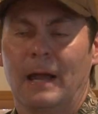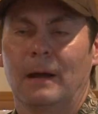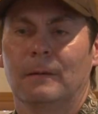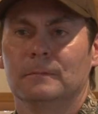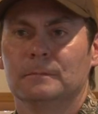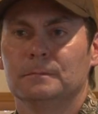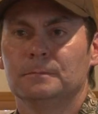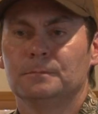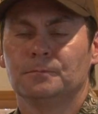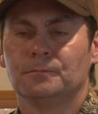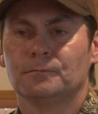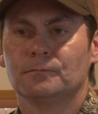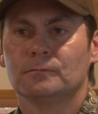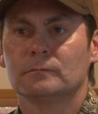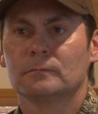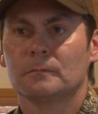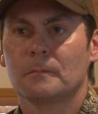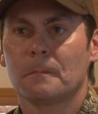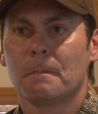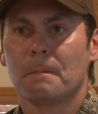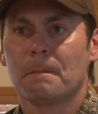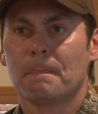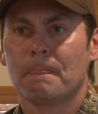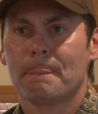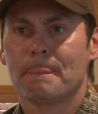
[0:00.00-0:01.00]
how are you
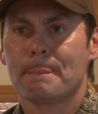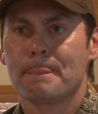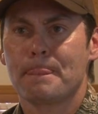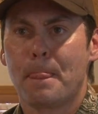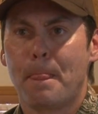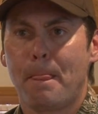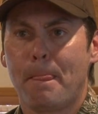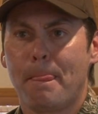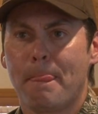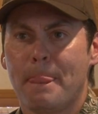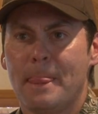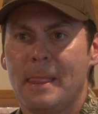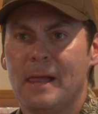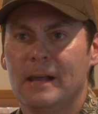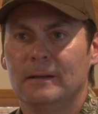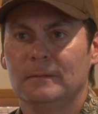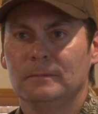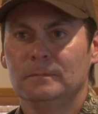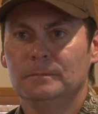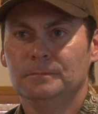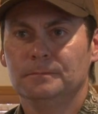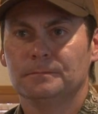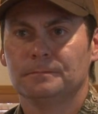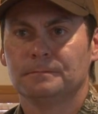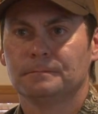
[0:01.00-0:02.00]
making the
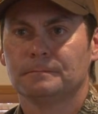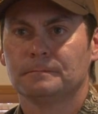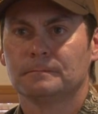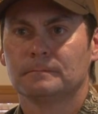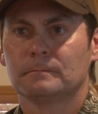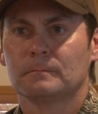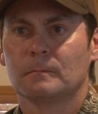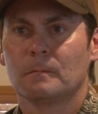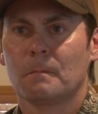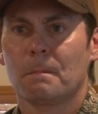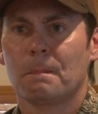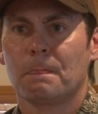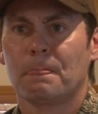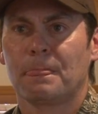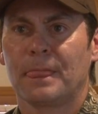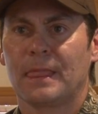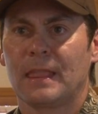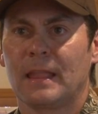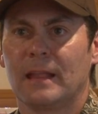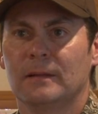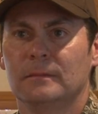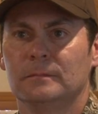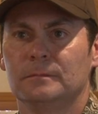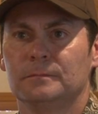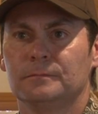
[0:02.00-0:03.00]

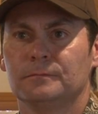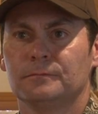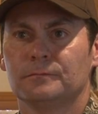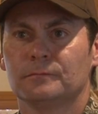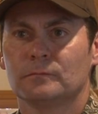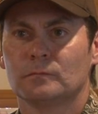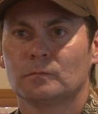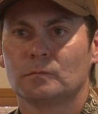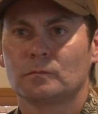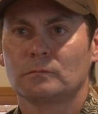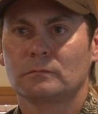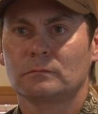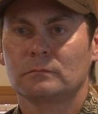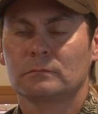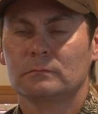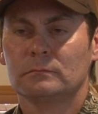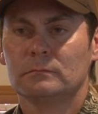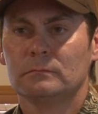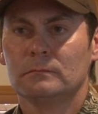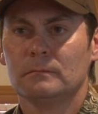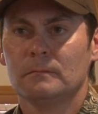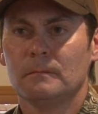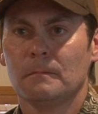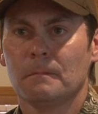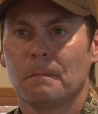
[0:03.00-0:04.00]
chuckle
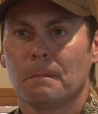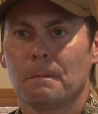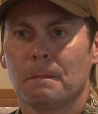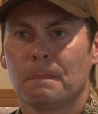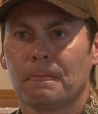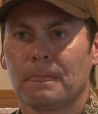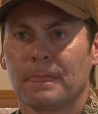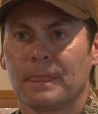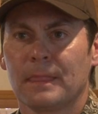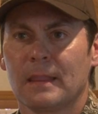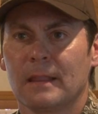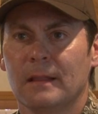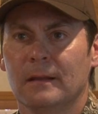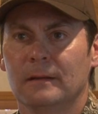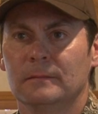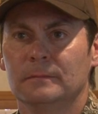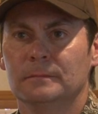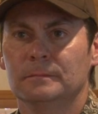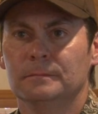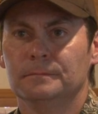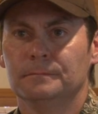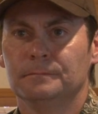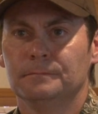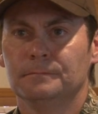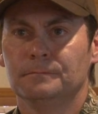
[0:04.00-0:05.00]
versus the
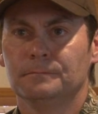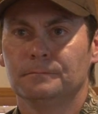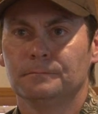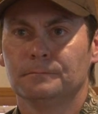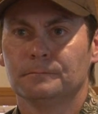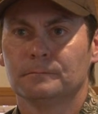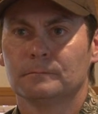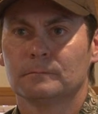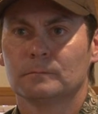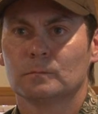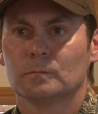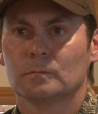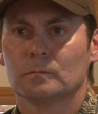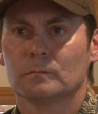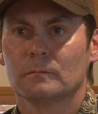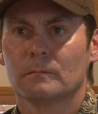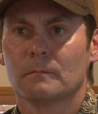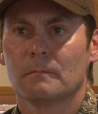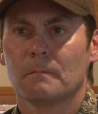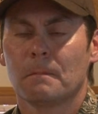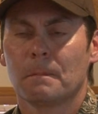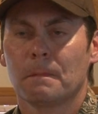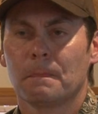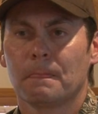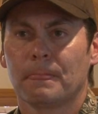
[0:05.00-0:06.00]
lip ball,
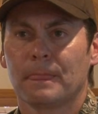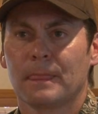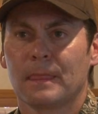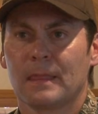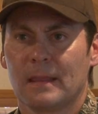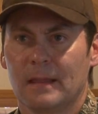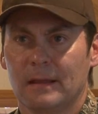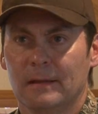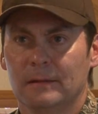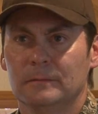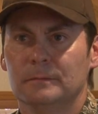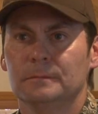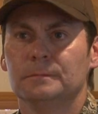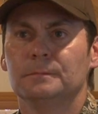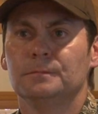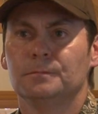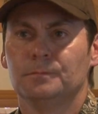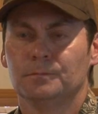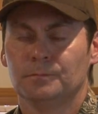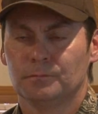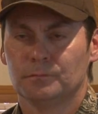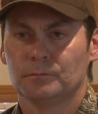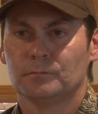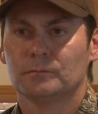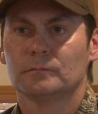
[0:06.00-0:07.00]
which is obvious
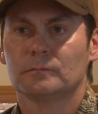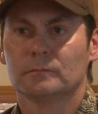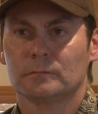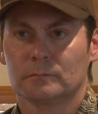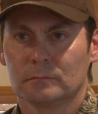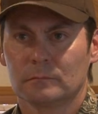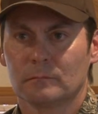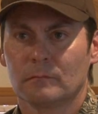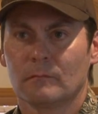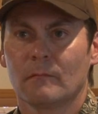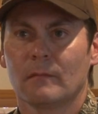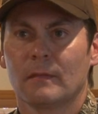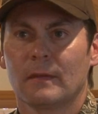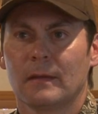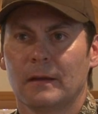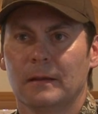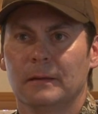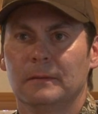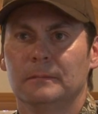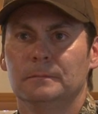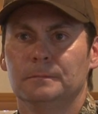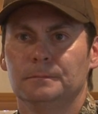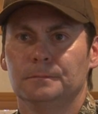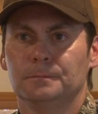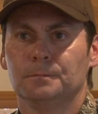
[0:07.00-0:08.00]
difference, but
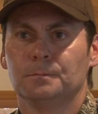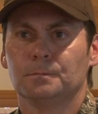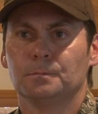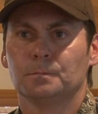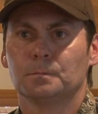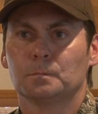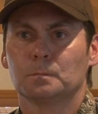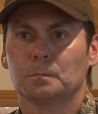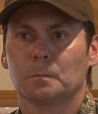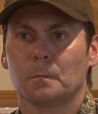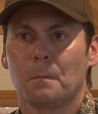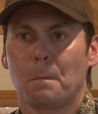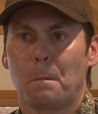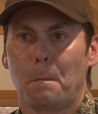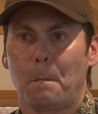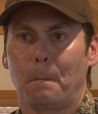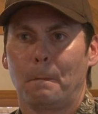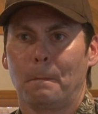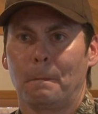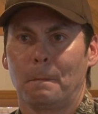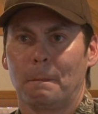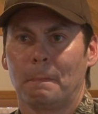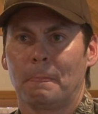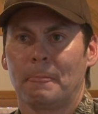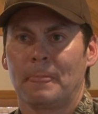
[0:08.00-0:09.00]
then that and a
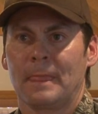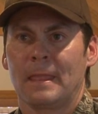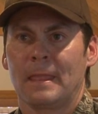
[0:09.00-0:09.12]
grunt?